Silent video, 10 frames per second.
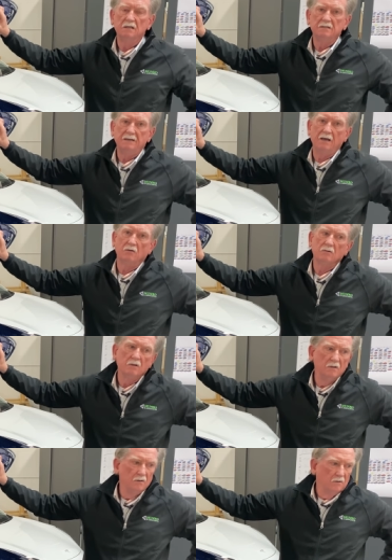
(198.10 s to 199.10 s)
Now,
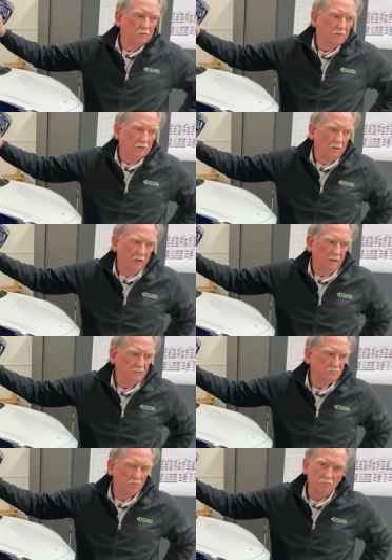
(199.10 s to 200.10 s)

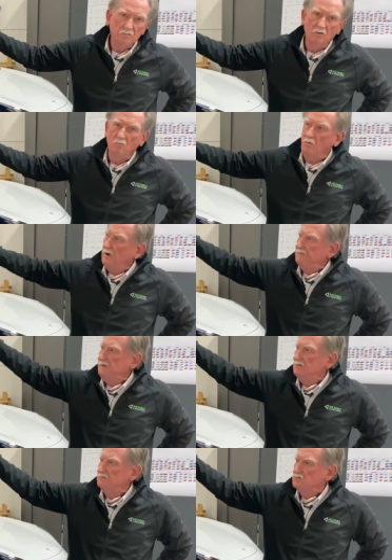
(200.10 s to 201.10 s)
I don't know why
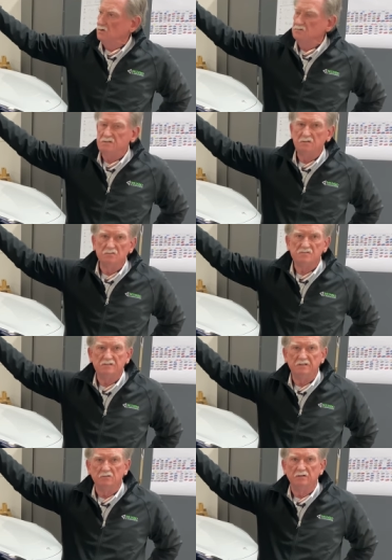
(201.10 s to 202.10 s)
they chose to use
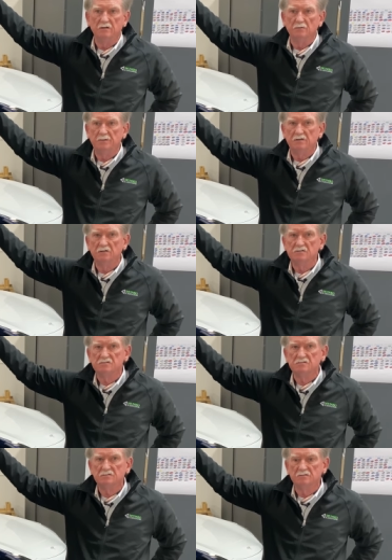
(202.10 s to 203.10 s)
steel here
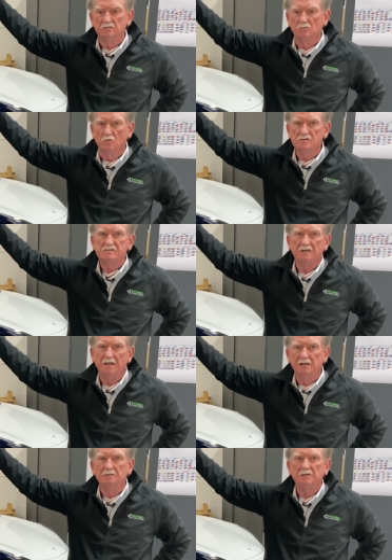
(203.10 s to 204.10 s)
because the worst
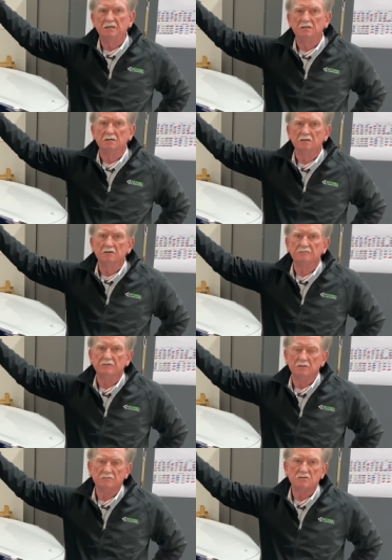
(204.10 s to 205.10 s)
enemy of
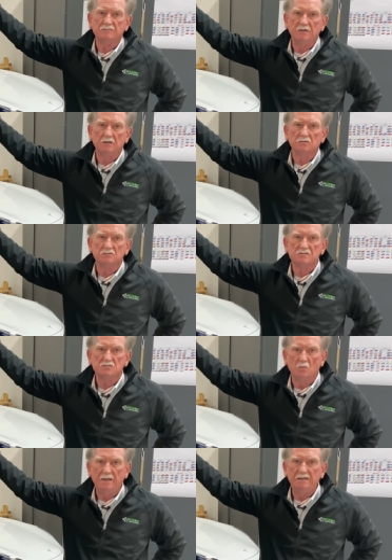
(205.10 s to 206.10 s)
electric vehicles
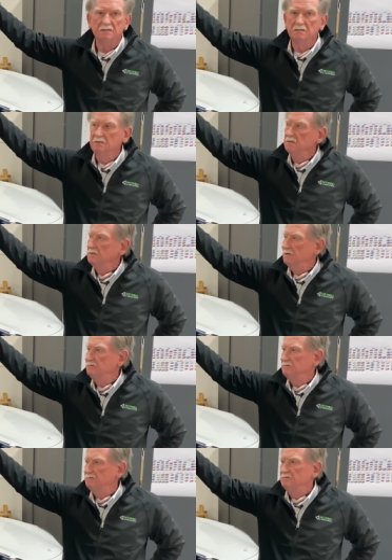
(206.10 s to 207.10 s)
is weight,
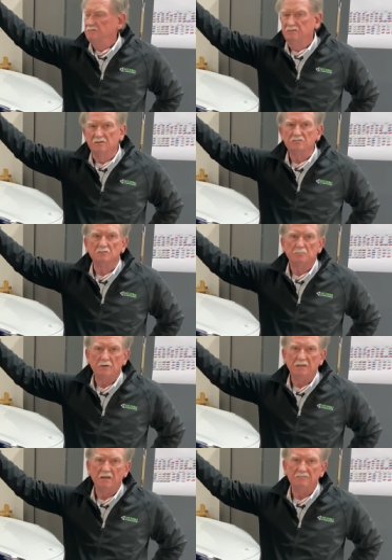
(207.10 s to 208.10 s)
and this is
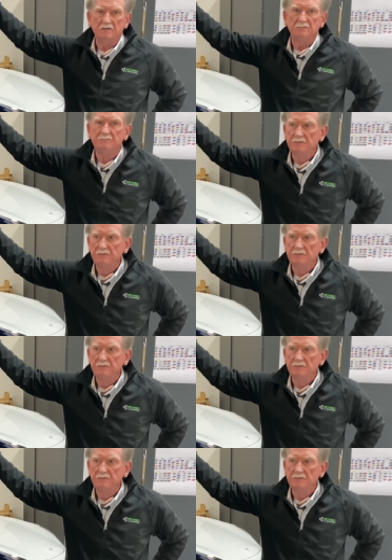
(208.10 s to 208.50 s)
pretty heavy.